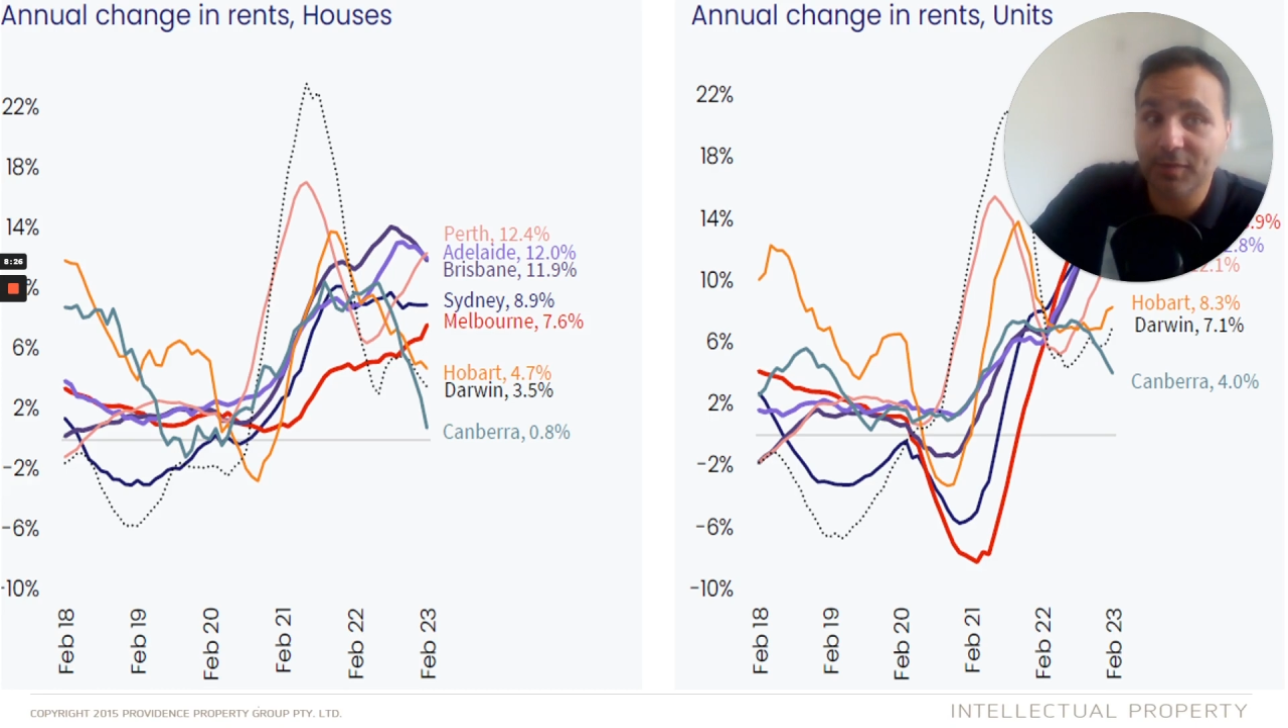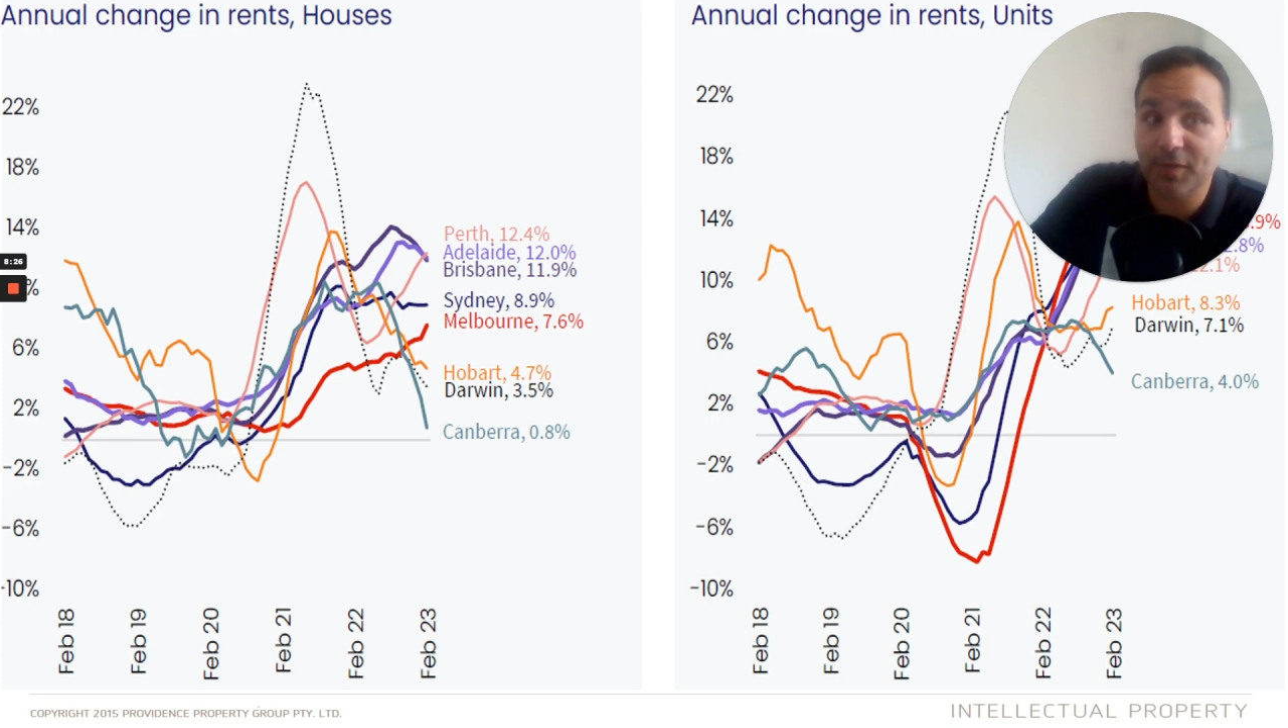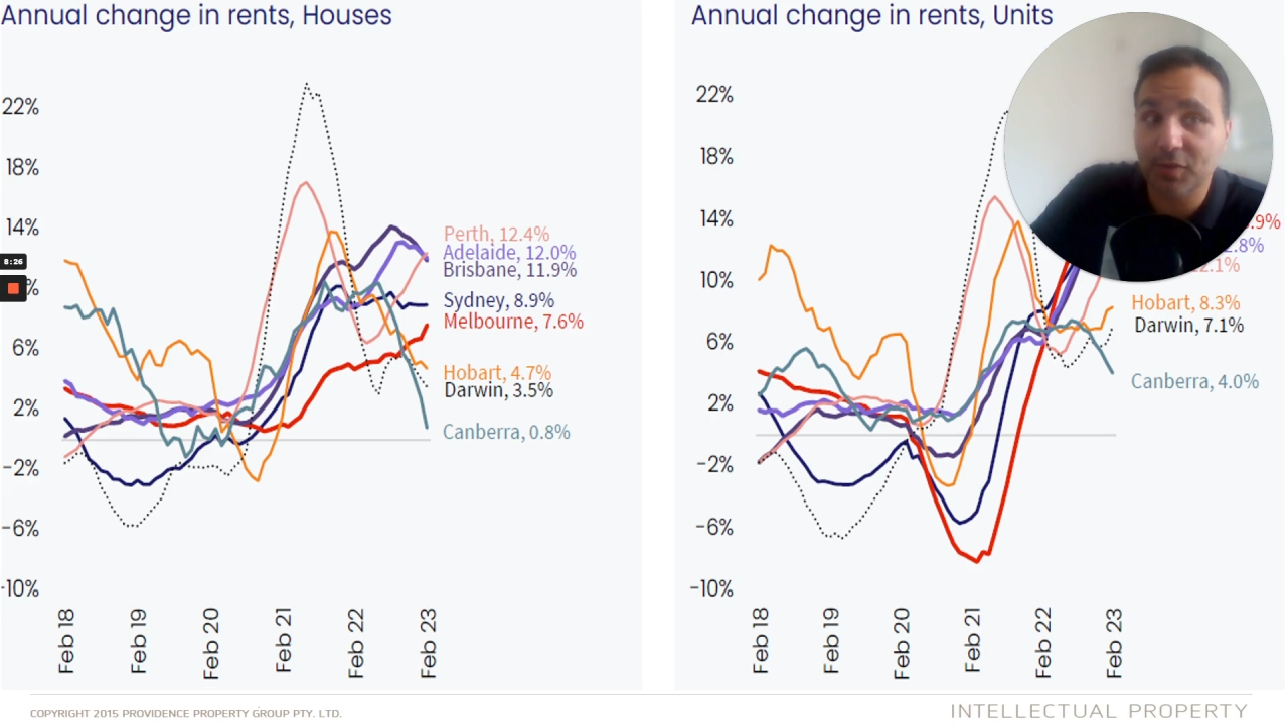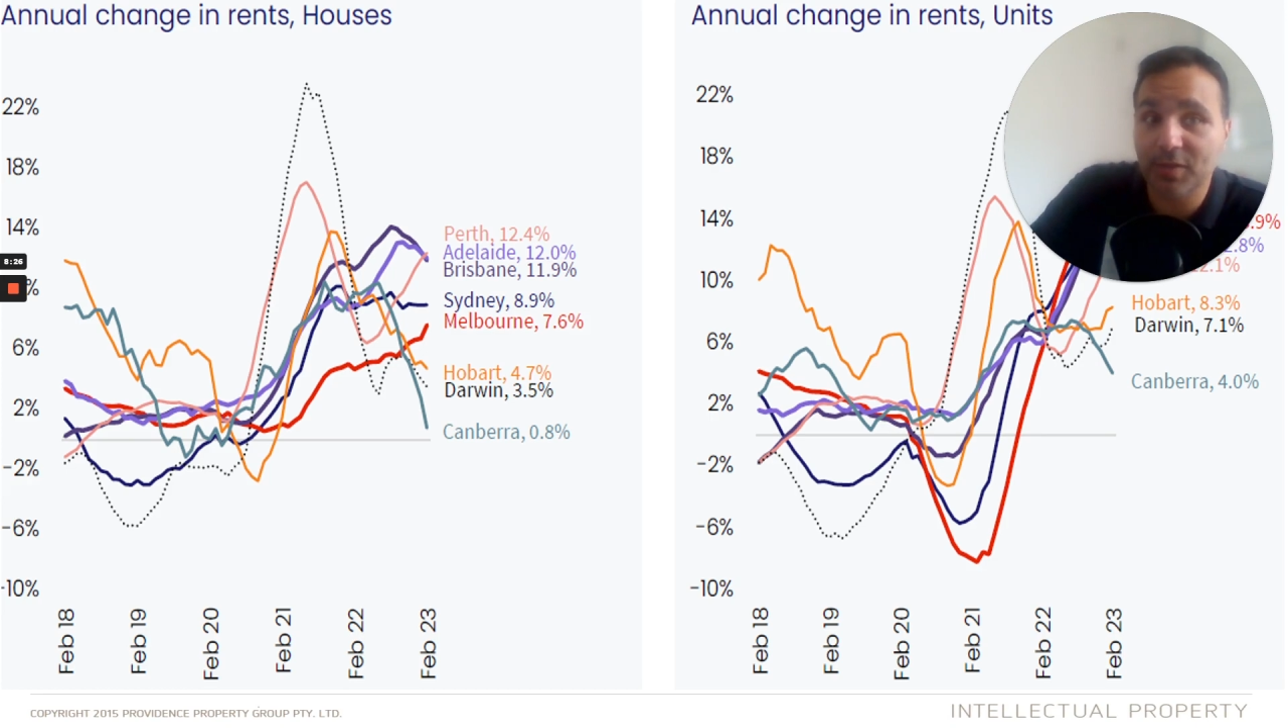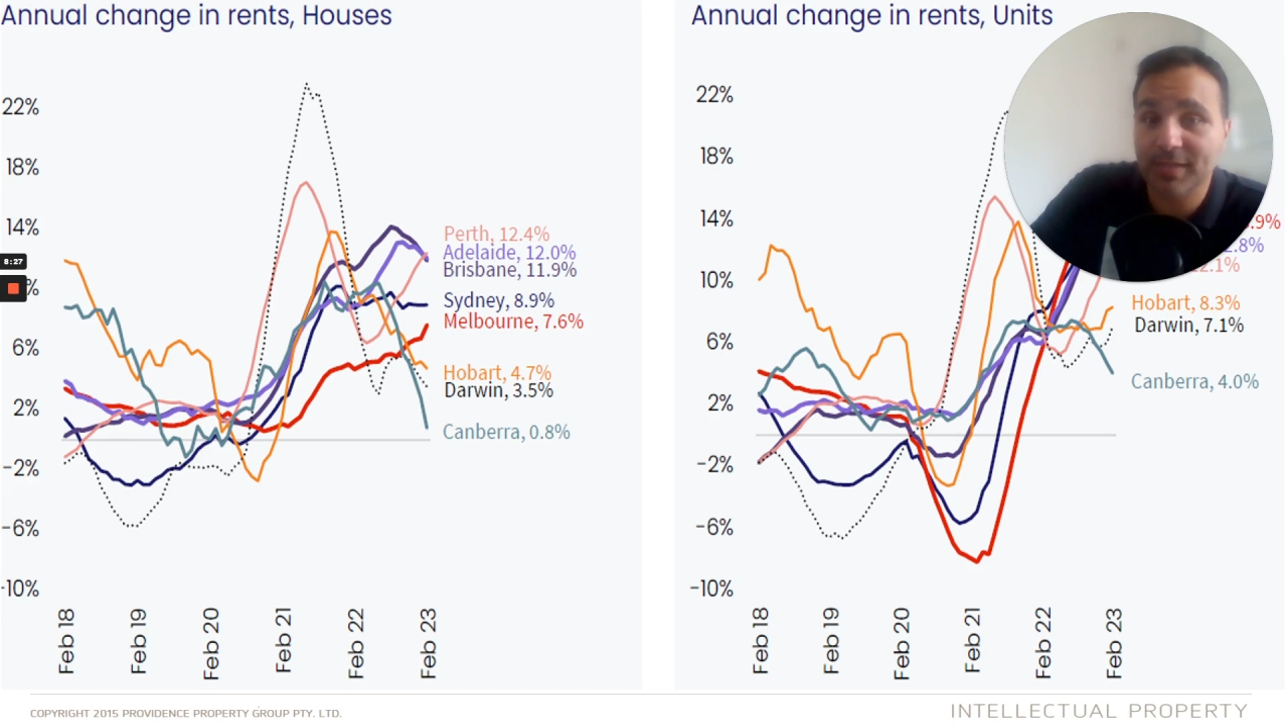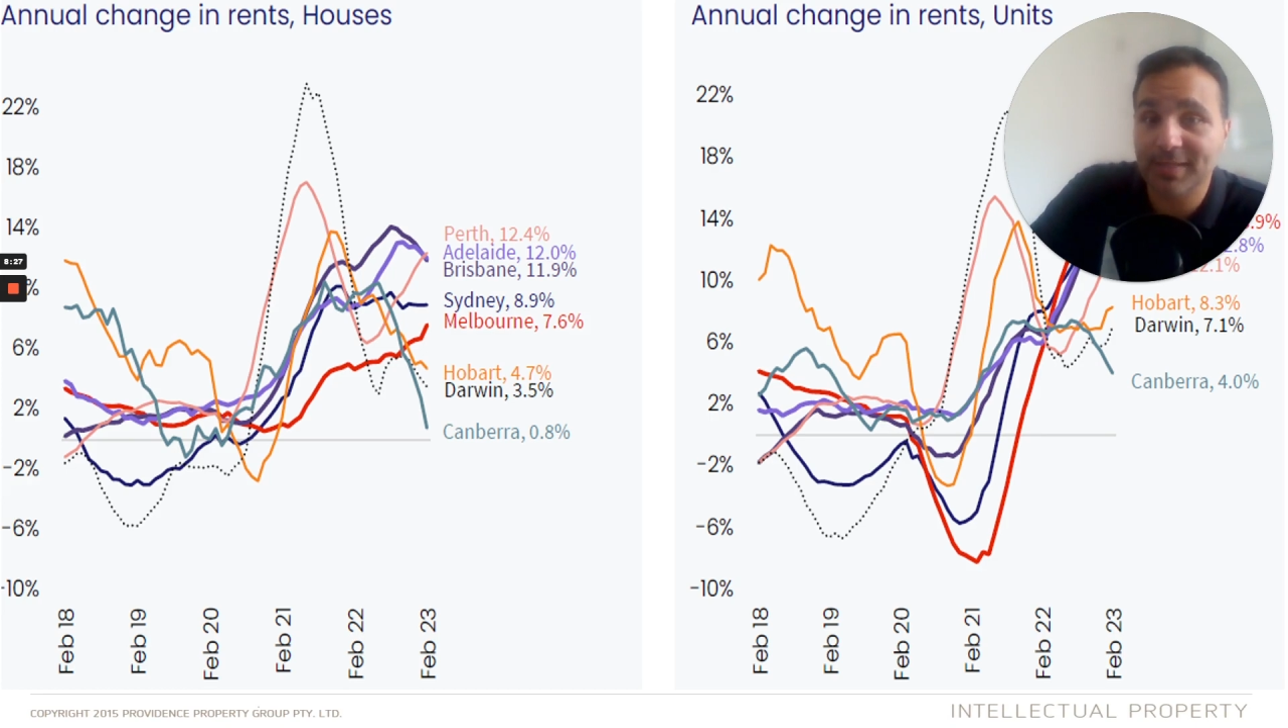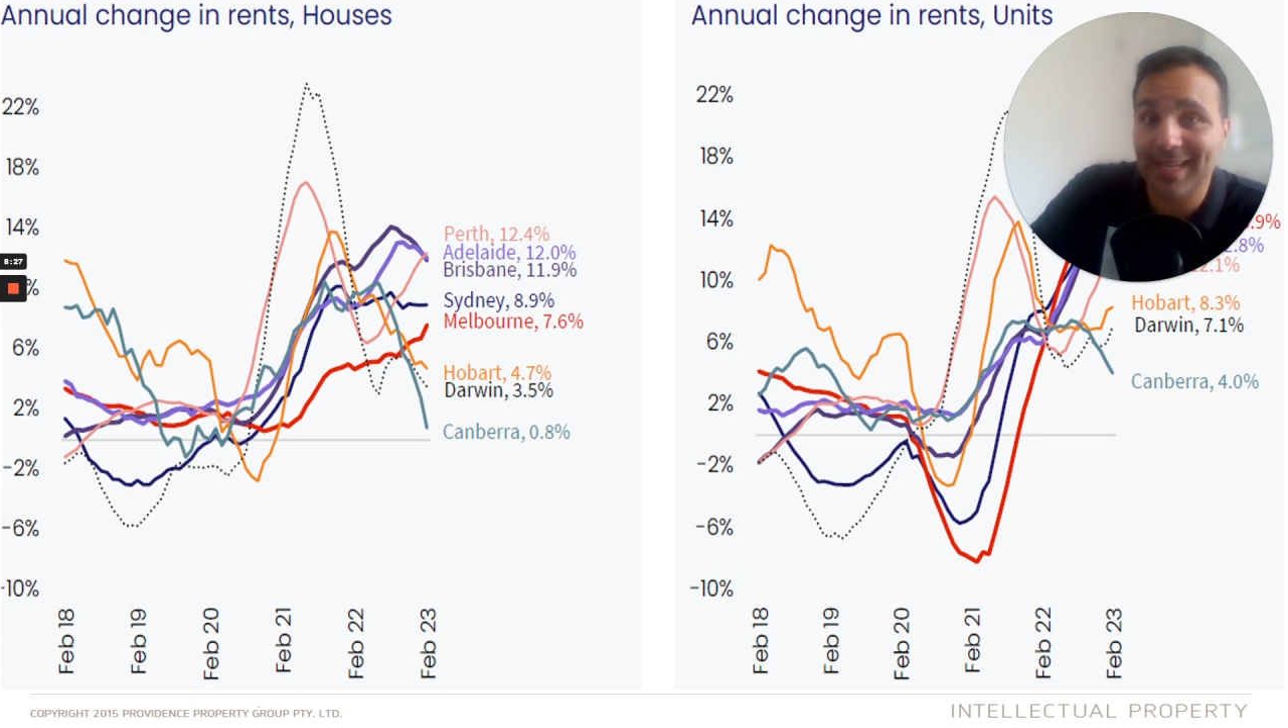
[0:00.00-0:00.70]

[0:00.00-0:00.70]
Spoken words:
for units